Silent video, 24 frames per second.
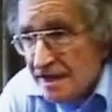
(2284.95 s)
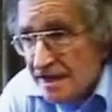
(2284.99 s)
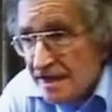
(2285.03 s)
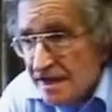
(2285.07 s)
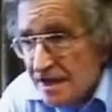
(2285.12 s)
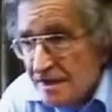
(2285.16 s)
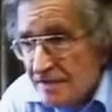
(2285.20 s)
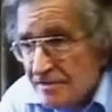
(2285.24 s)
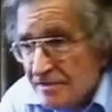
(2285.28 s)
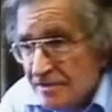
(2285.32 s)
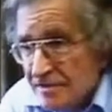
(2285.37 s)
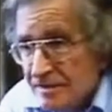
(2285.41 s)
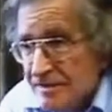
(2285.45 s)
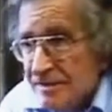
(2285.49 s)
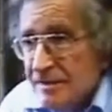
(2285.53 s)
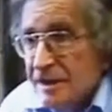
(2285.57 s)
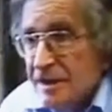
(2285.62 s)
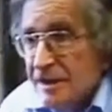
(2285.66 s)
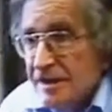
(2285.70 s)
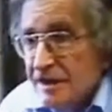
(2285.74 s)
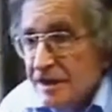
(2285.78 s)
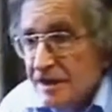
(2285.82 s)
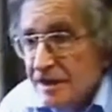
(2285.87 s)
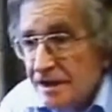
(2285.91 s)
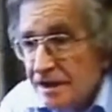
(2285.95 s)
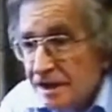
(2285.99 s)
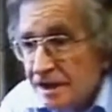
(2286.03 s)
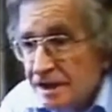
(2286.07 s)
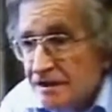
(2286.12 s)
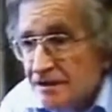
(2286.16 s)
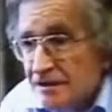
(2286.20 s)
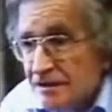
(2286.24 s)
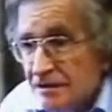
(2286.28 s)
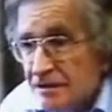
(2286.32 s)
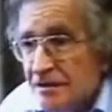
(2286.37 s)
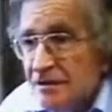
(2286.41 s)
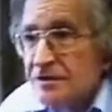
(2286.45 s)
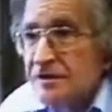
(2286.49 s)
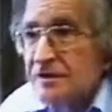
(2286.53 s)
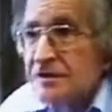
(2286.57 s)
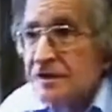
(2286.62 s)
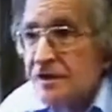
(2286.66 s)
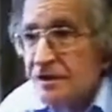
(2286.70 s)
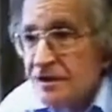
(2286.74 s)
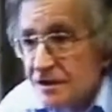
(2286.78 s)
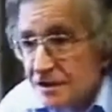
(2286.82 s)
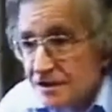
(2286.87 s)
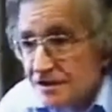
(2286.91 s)
add it up, and it
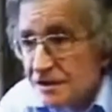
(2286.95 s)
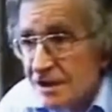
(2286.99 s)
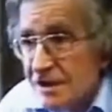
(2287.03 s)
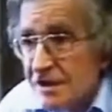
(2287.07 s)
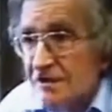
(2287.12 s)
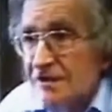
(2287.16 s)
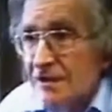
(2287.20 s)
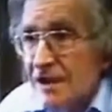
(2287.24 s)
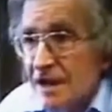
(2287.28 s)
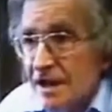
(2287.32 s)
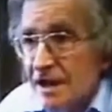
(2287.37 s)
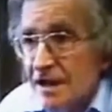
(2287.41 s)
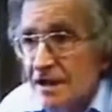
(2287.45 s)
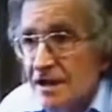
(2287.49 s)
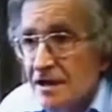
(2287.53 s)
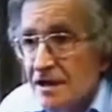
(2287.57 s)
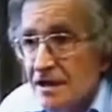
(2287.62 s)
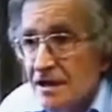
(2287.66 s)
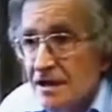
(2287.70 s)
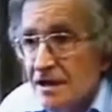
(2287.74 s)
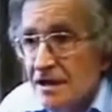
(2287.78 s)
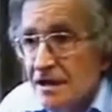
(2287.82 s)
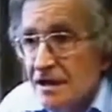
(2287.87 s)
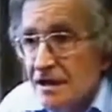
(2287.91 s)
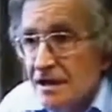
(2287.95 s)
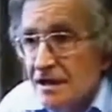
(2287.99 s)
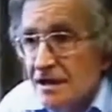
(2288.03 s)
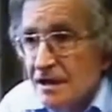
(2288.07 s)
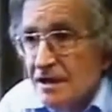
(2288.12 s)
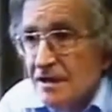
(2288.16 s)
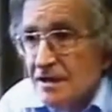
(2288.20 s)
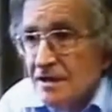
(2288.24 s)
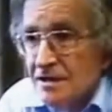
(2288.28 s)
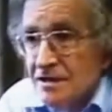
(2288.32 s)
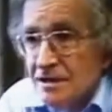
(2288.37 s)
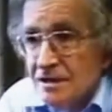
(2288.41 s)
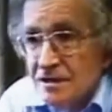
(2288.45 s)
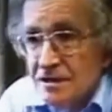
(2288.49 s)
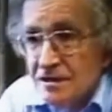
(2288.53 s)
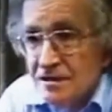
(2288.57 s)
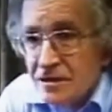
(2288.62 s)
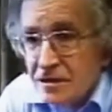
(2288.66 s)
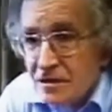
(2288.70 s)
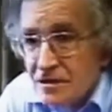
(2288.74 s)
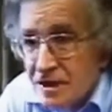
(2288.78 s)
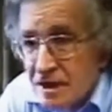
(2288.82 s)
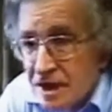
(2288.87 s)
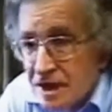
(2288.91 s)
equals the drug racket. So
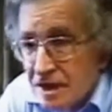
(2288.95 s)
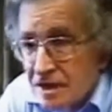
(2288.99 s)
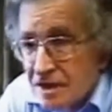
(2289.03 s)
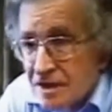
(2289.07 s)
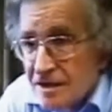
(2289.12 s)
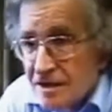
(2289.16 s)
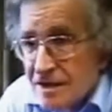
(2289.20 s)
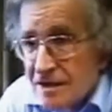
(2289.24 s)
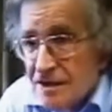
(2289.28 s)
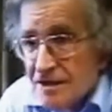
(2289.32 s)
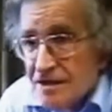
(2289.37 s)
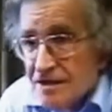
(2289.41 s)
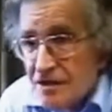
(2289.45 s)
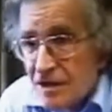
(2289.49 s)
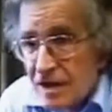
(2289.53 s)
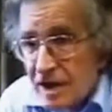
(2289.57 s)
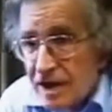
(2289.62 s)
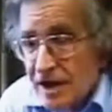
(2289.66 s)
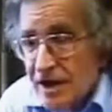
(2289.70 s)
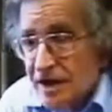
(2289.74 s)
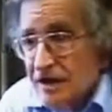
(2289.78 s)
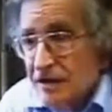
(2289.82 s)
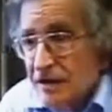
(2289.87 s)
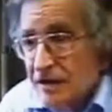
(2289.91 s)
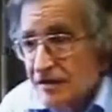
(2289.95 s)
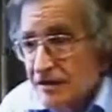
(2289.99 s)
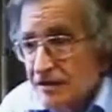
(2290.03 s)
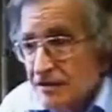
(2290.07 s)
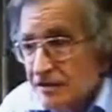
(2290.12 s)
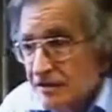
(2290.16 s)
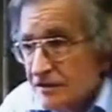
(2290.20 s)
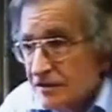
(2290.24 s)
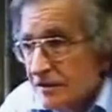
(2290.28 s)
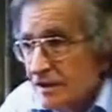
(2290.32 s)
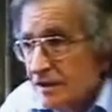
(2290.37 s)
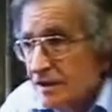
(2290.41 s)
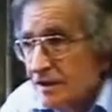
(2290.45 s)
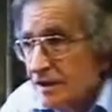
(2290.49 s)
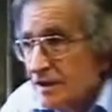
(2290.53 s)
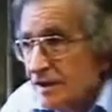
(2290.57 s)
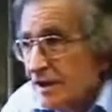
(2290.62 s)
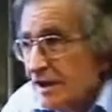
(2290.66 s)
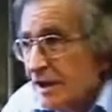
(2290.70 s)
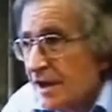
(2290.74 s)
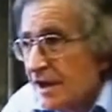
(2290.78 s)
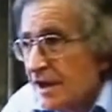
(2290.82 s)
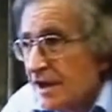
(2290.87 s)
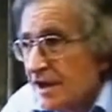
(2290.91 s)
if you take the trail of
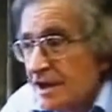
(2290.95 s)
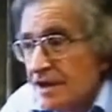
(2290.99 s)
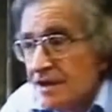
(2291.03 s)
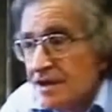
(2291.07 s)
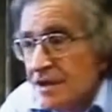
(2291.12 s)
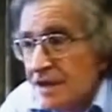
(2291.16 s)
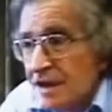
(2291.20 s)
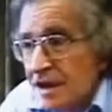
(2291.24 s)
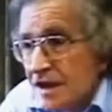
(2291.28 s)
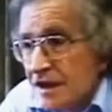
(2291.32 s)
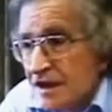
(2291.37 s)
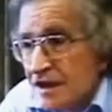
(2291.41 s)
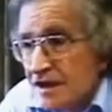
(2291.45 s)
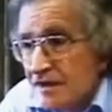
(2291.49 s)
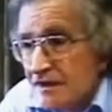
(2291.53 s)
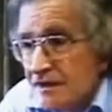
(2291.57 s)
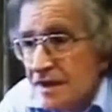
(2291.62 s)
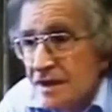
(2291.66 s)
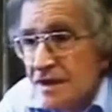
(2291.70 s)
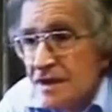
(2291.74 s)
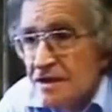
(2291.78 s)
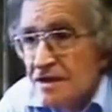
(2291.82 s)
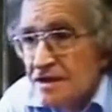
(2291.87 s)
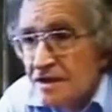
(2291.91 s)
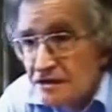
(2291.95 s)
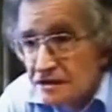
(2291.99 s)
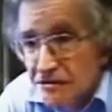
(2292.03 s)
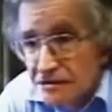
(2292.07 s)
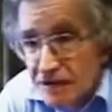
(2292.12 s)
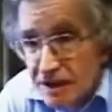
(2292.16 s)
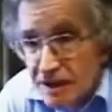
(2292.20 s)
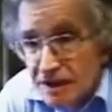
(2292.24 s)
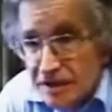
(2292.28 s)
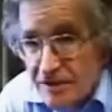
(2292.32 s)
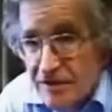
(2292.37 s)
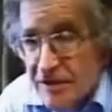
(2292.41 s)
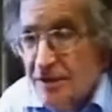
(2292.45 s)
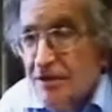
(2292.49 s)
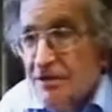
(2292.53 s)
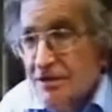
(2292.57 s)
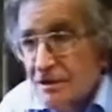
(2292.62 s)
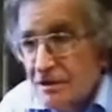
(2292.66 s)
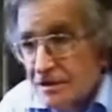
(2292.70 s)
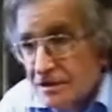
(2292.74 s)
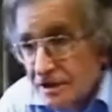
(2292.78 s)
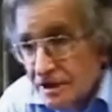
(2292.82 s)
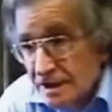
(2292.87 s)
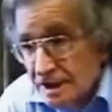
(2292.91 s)
clandestine activities, you follow
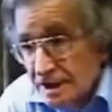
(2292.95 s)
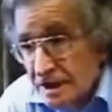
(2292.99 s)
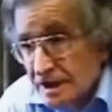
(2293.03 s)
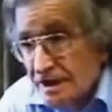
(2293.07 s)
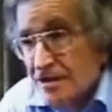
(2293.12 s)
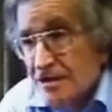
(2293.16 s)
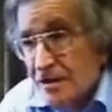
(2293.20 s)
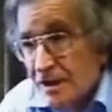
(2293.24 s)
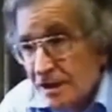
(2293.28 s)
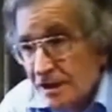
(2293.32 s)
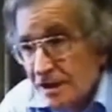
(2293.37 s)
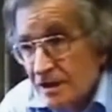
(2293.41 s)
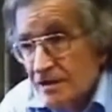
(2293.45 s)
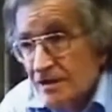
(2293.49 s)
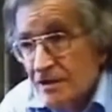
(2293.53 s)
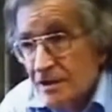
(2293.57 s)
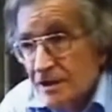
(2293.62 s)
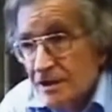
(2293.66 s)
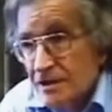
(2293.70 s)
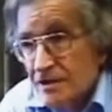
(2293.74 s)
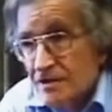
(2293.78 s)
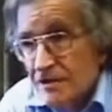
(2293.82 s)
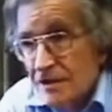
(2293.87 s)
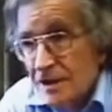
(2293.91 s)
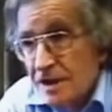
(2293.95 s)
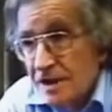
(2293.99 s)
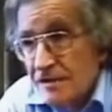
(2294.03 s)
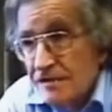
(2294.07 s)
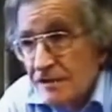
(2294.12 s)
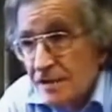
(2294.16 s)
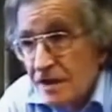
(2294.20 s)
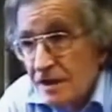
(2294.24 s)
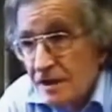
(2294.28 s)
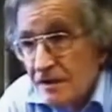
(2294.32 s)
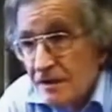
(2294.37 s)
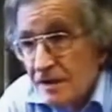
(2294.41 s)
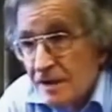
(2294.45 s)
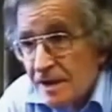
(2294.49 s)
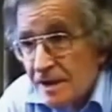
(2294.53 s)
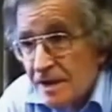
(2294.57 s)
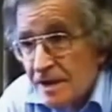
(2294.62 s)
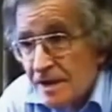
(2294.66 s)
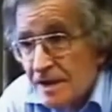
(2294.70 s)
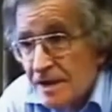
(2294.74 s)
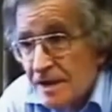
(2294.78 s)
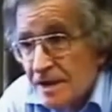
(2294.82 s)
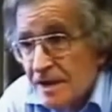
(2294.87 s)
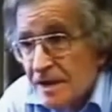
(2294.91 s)
it, you get a trail of drugs
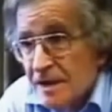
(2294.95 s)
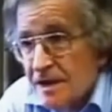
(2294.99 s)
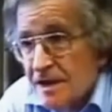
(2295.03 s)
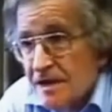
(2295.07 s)
following it.